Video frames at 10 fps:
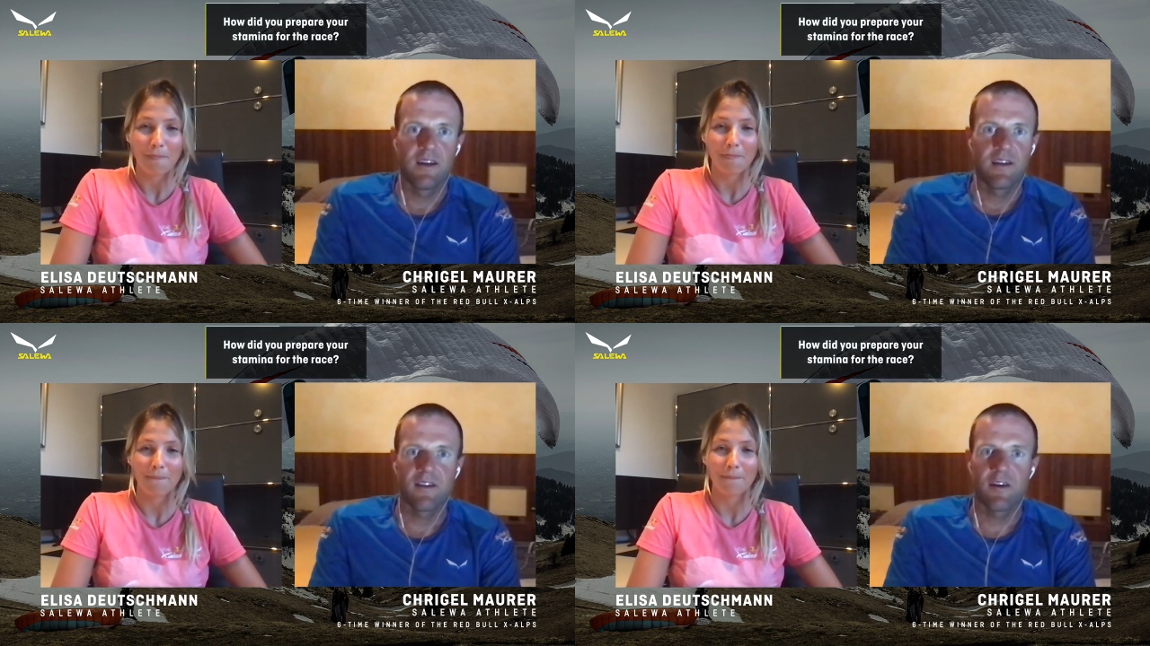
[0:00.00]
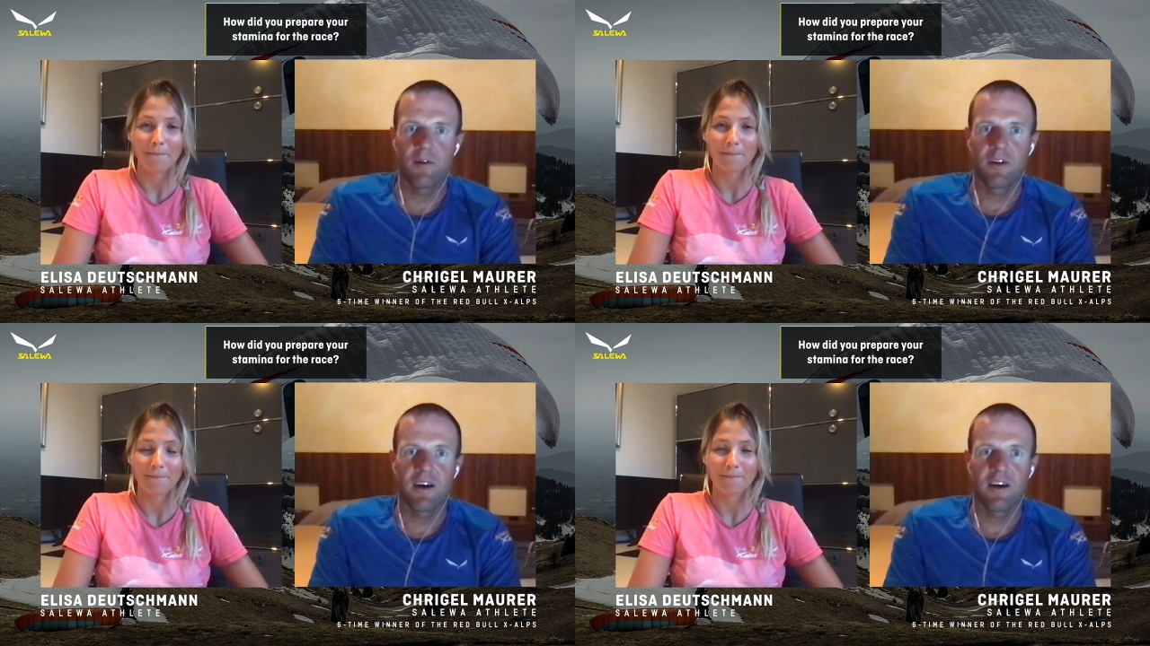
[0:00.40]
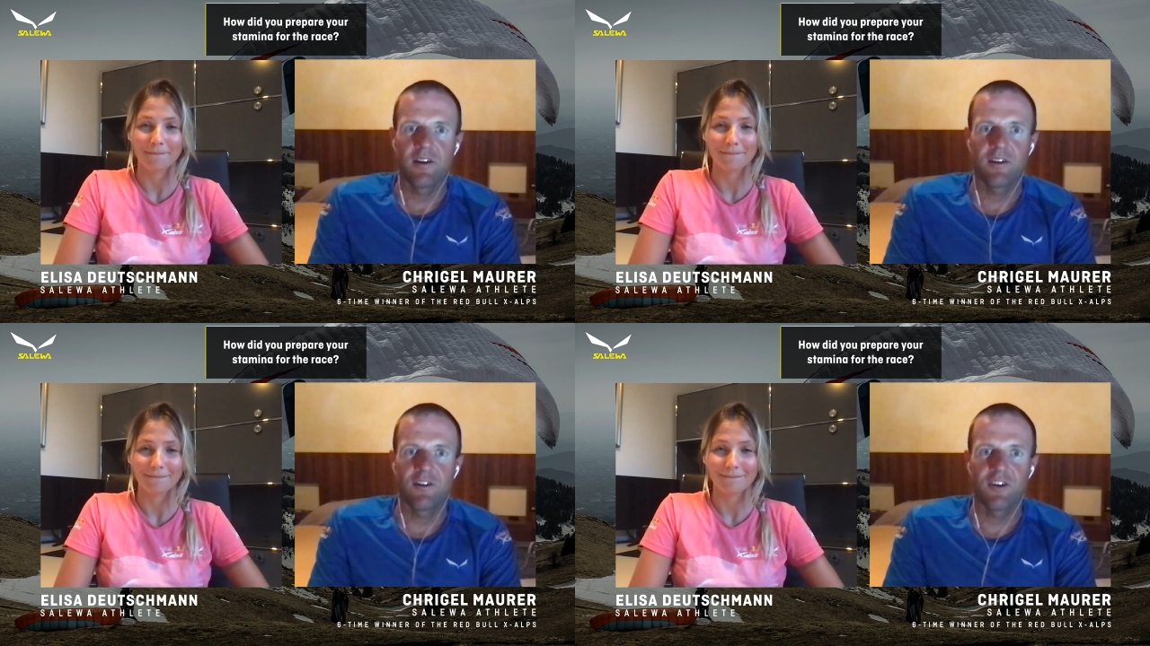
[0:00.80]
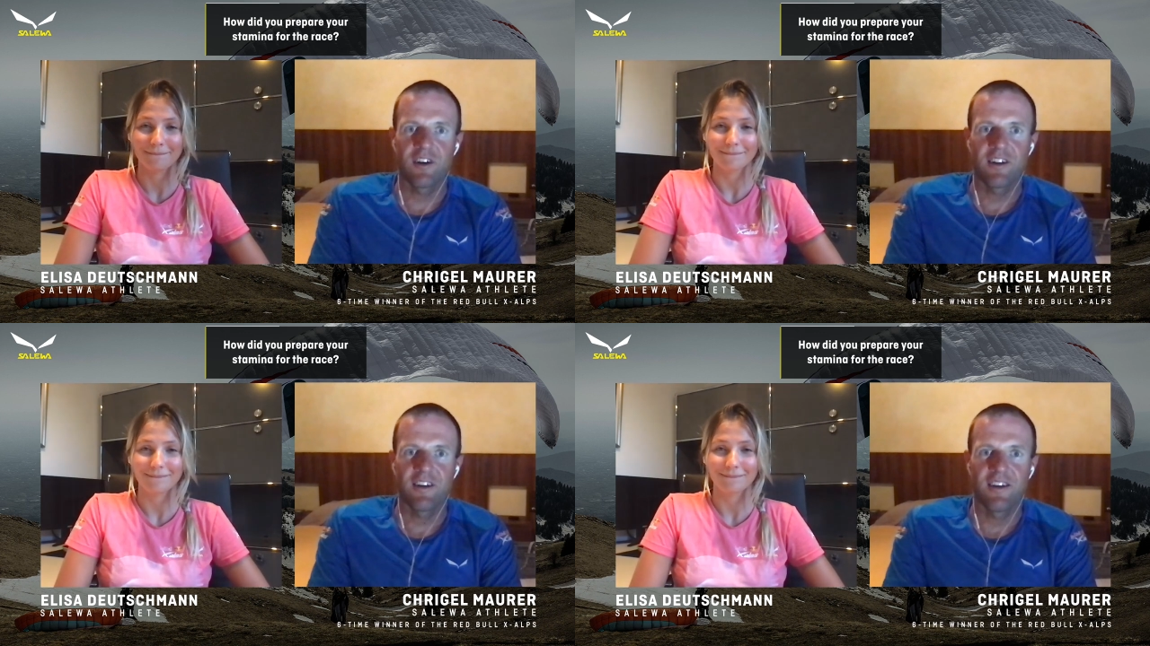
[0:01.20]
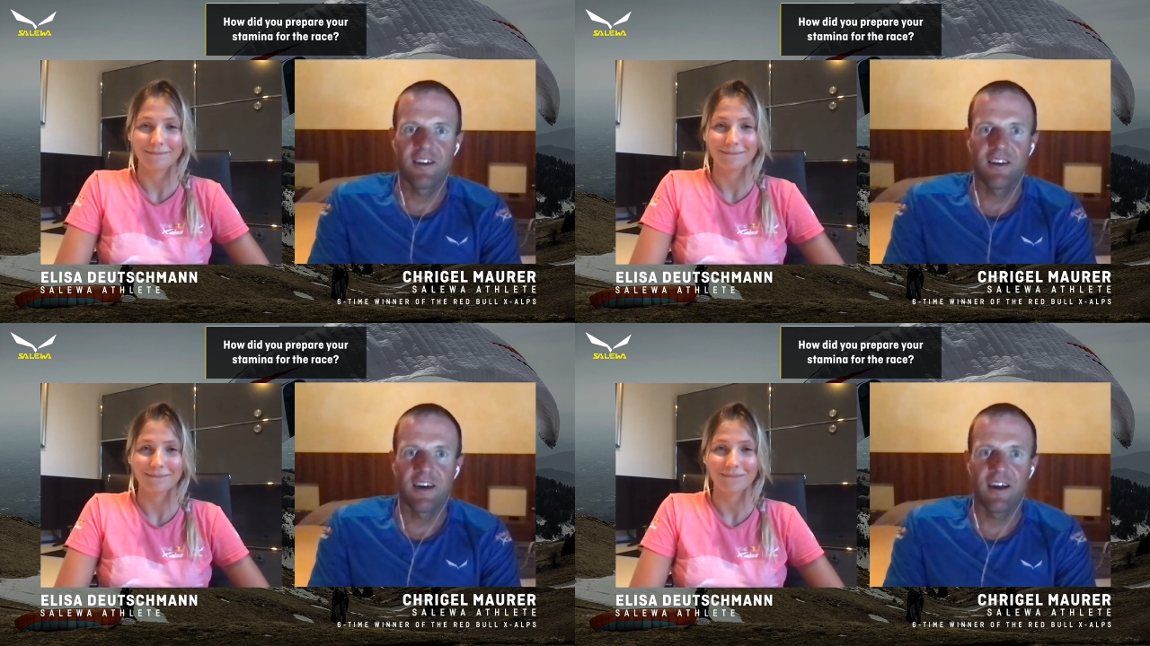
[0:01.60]
Speaker 1: Stamina, I'm not checked.
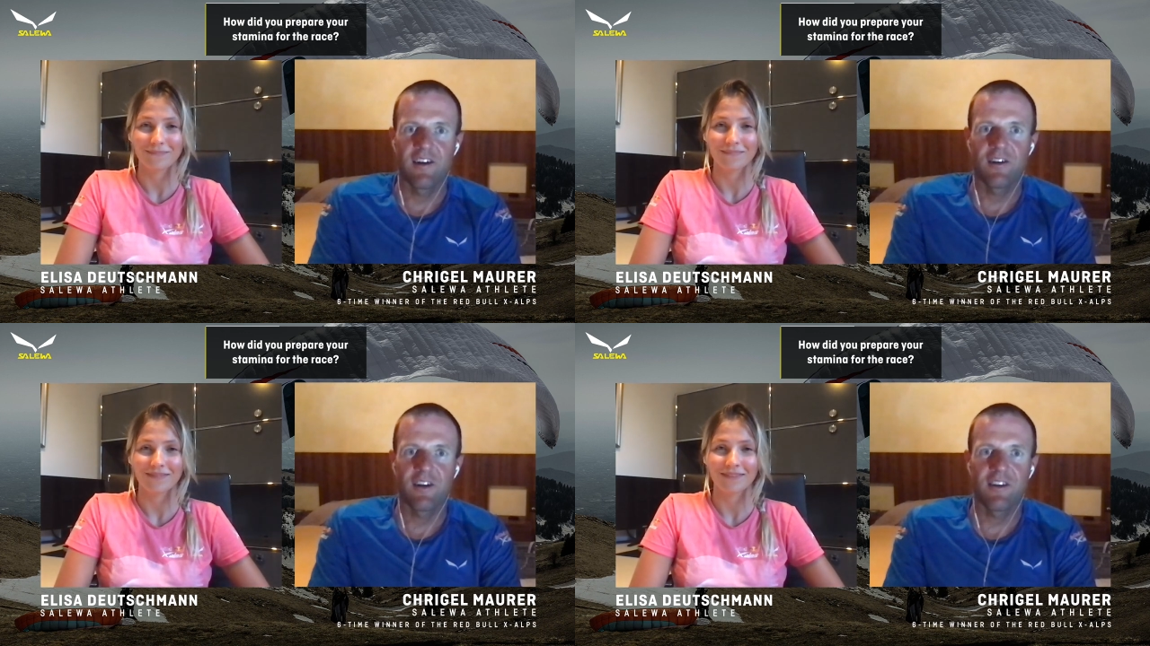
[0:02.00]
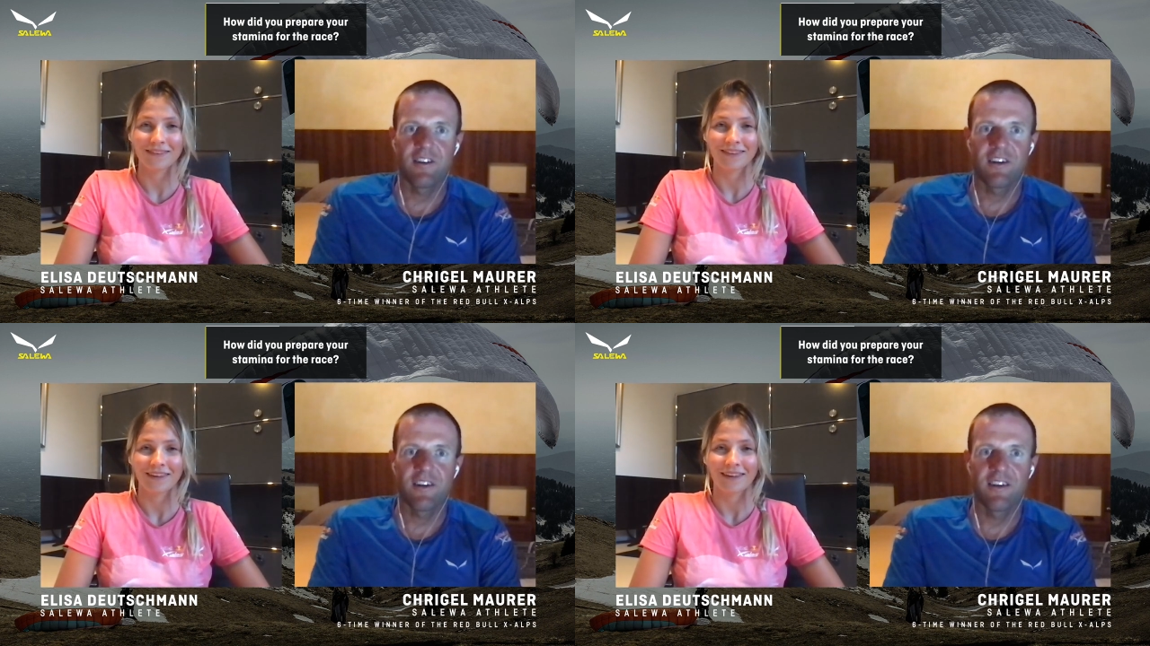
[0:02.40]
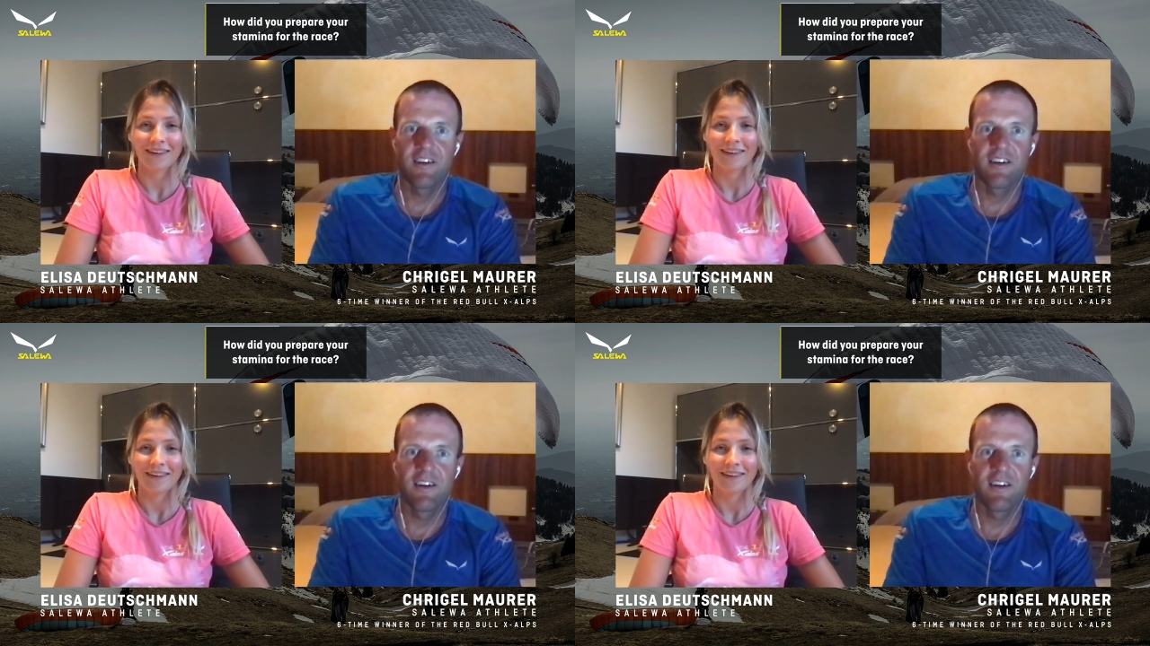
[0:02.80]
I not understand.